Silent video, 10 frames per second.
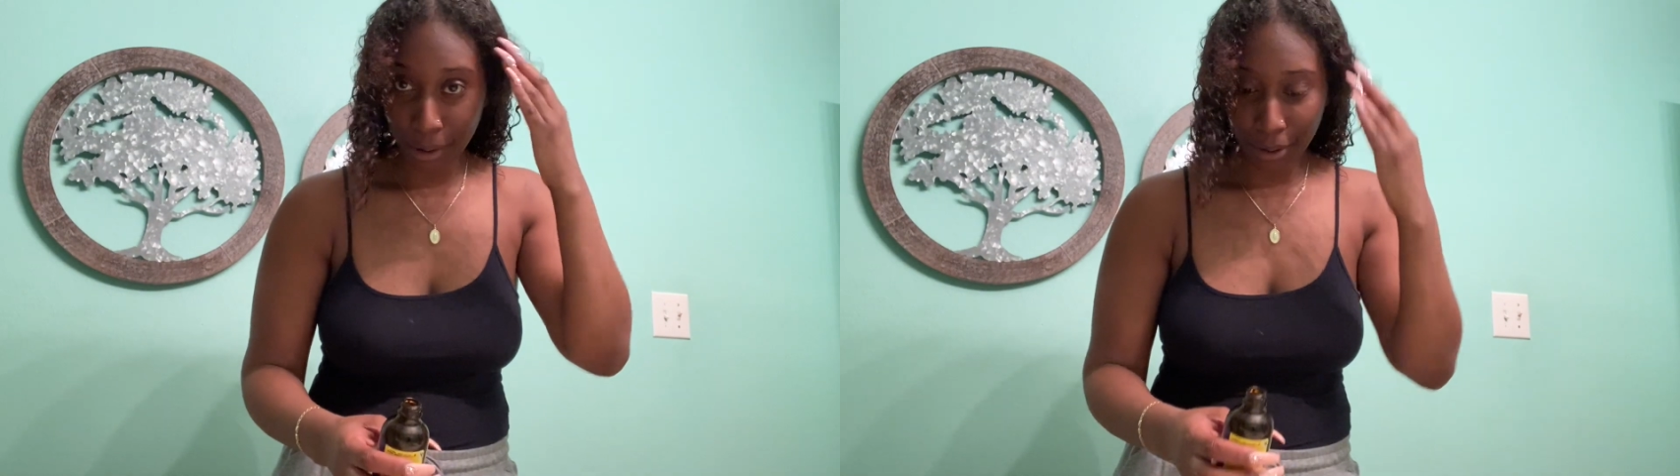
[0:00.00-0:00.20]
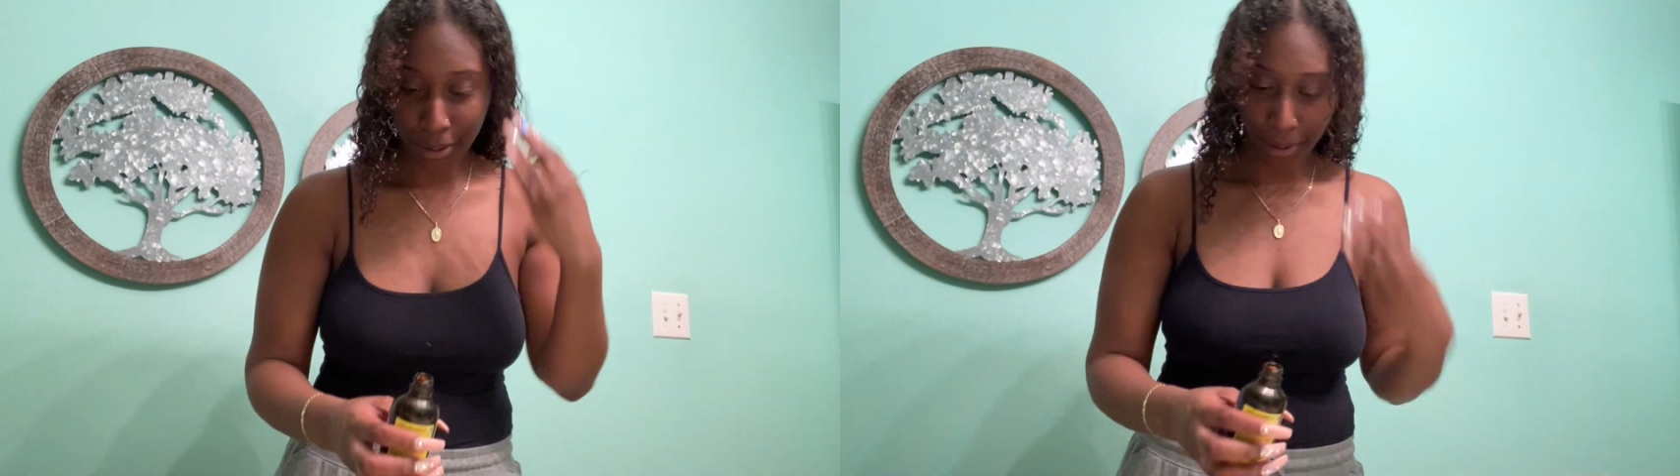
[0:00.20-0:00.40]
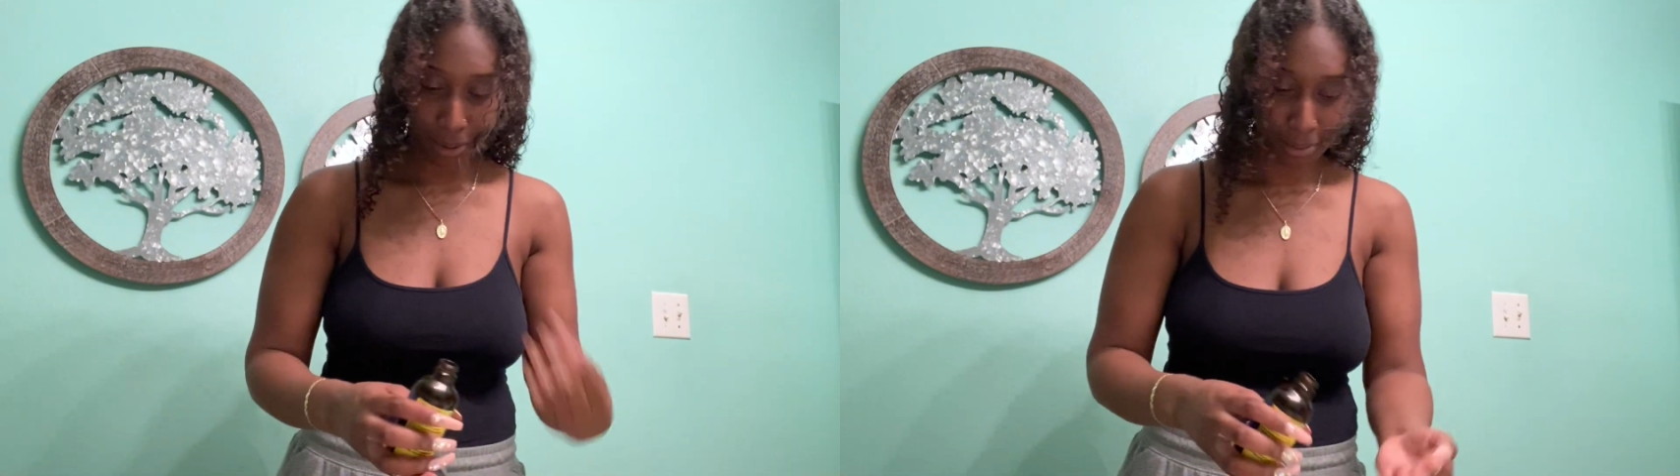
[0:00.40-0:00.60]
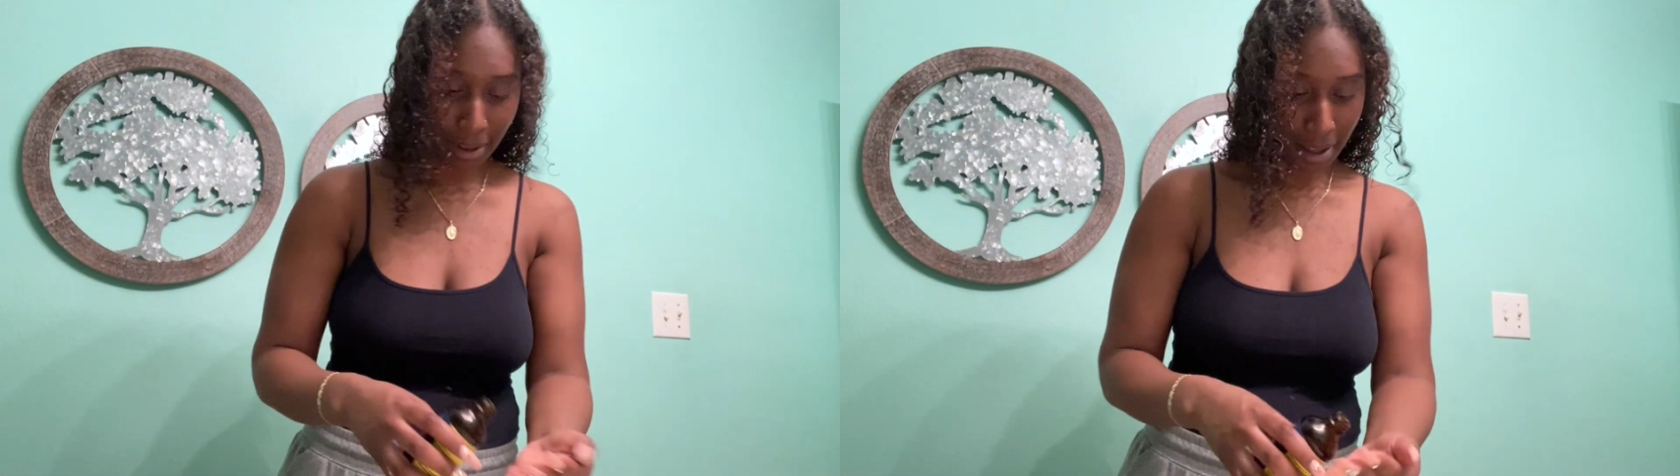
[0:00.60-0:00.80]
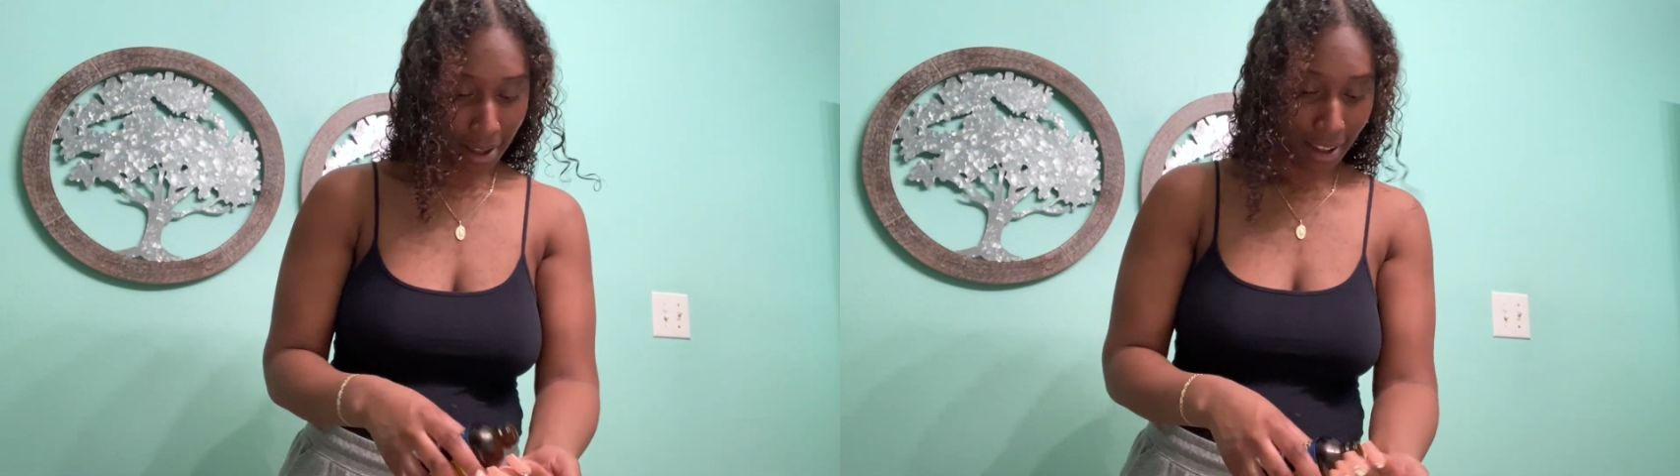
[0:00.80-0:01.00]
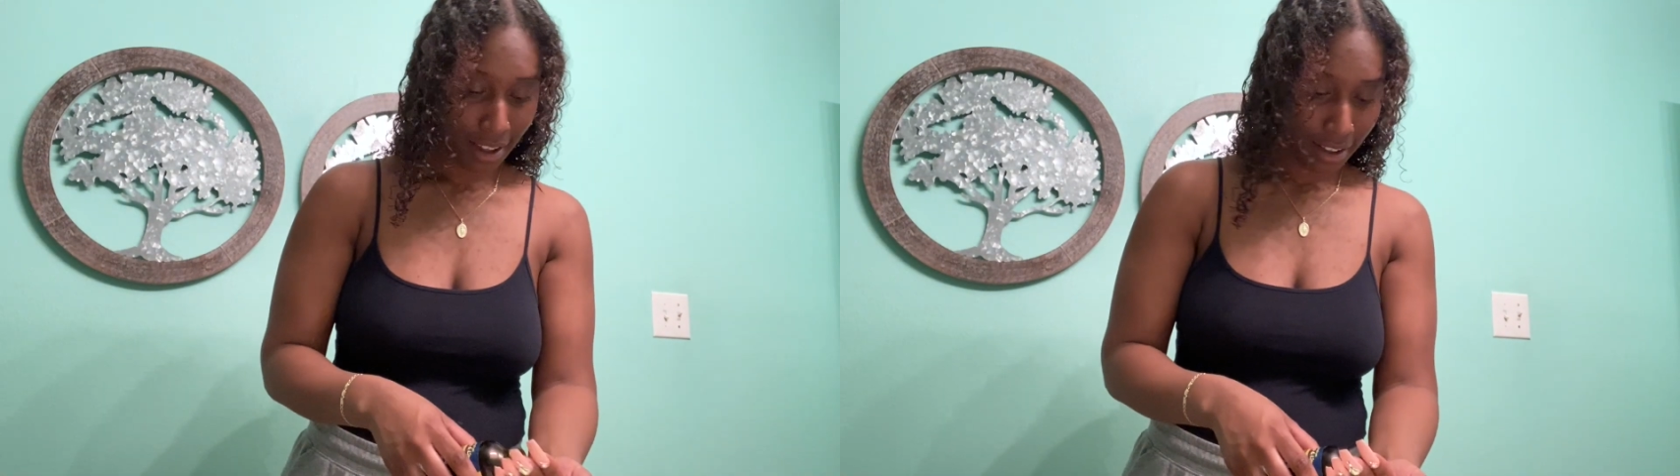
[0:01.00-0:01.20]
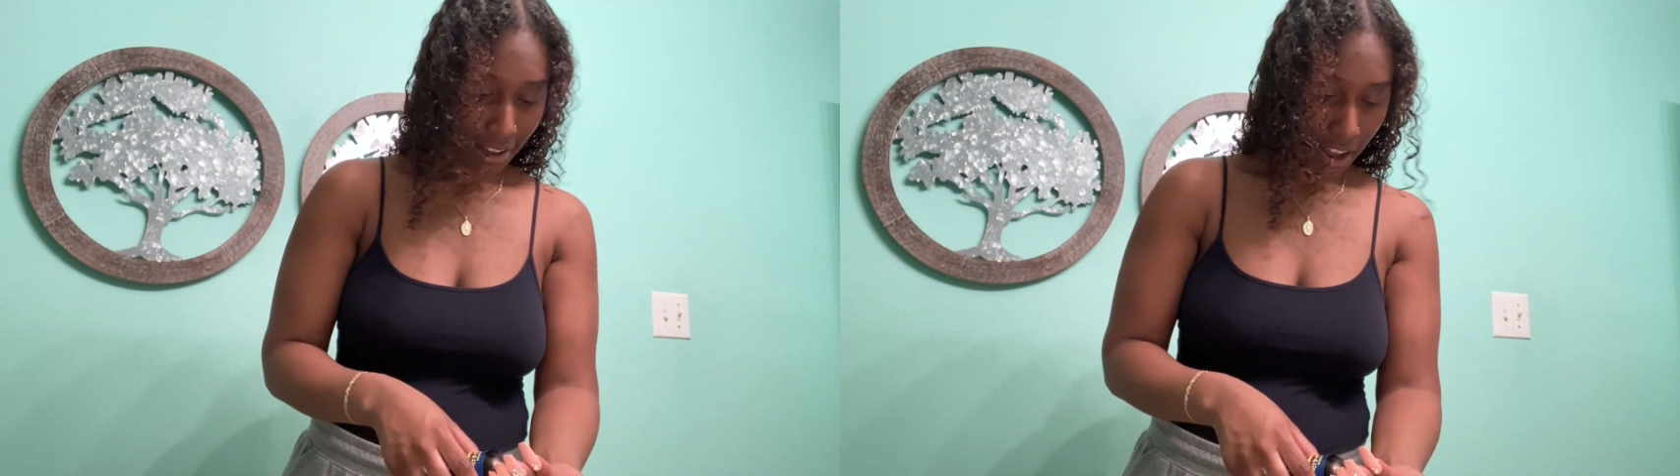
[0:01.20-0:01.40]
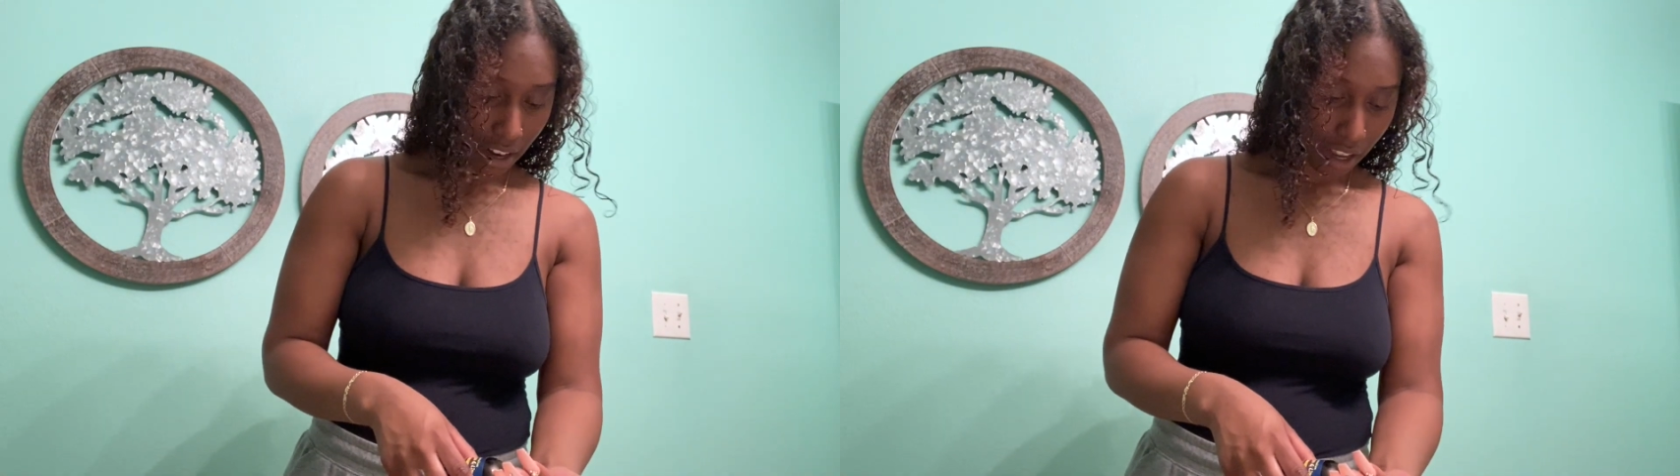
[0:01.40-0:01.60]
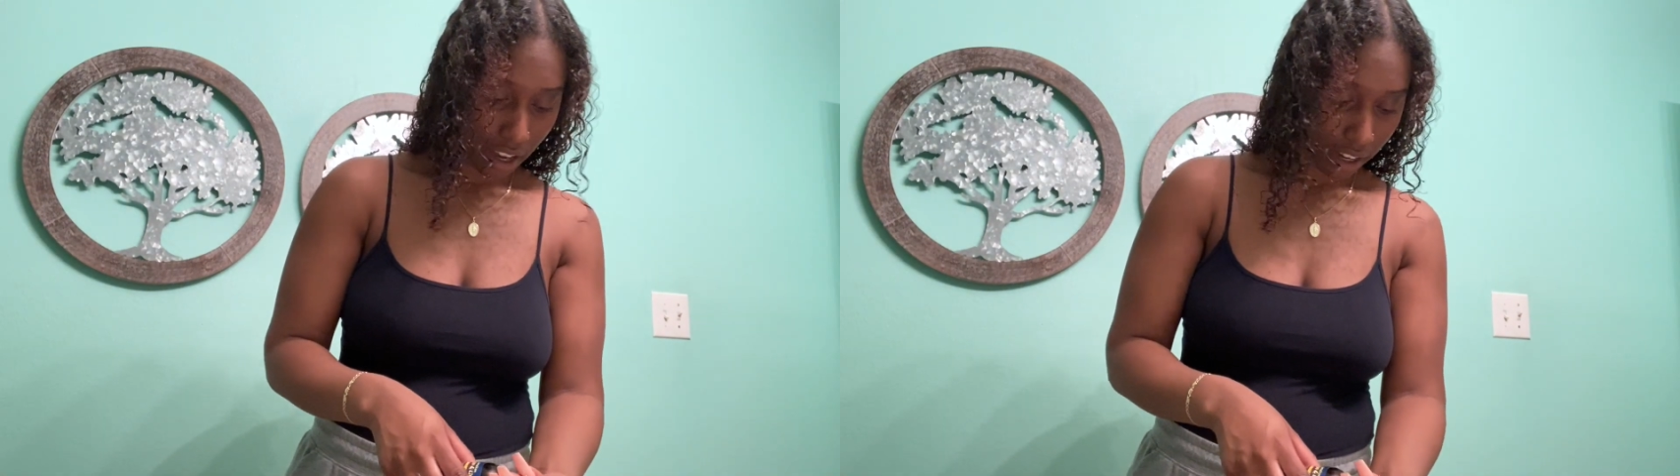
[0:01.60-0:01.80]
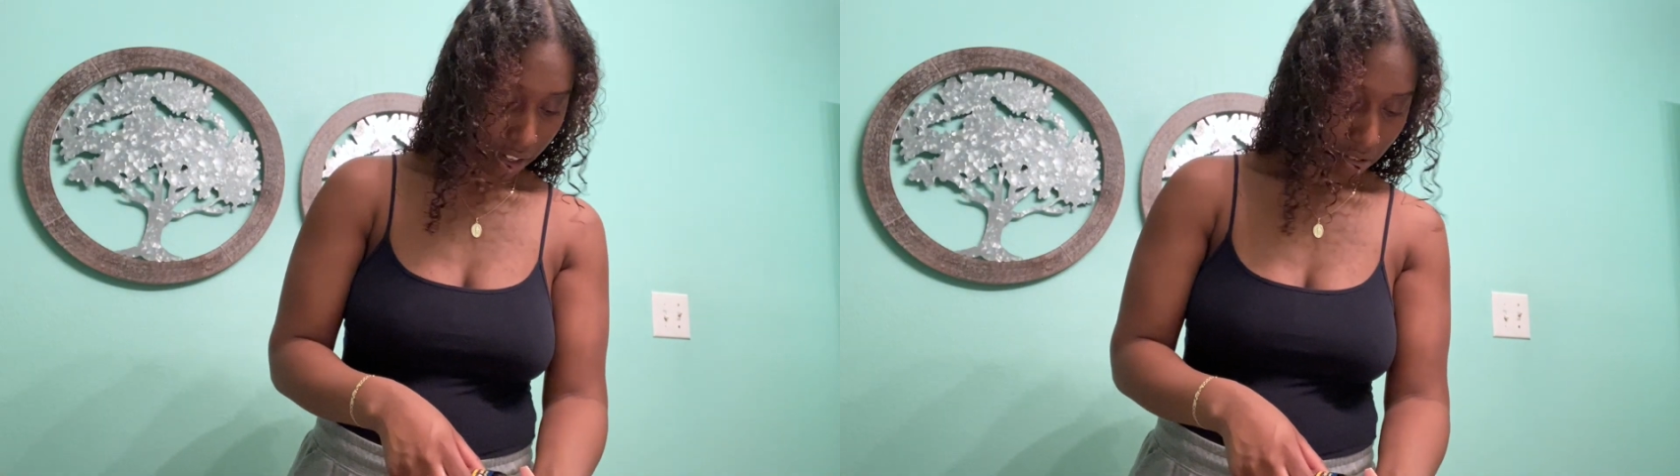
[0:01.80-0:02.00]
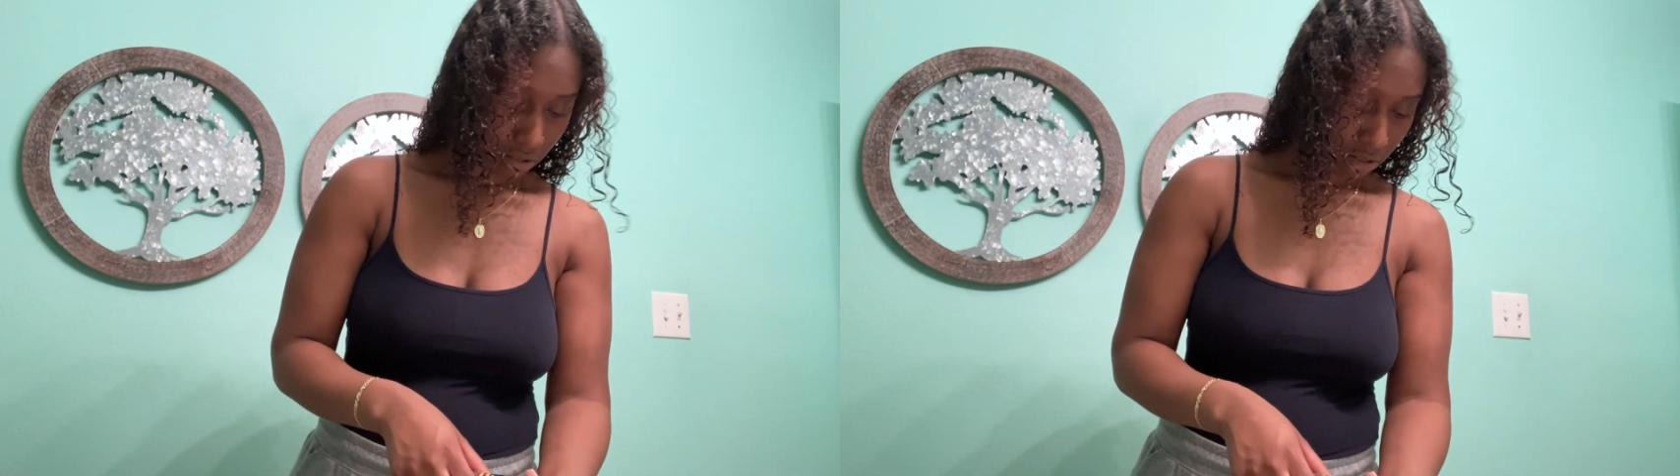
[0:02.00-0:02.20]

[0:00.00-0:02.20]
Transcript: do. I lied.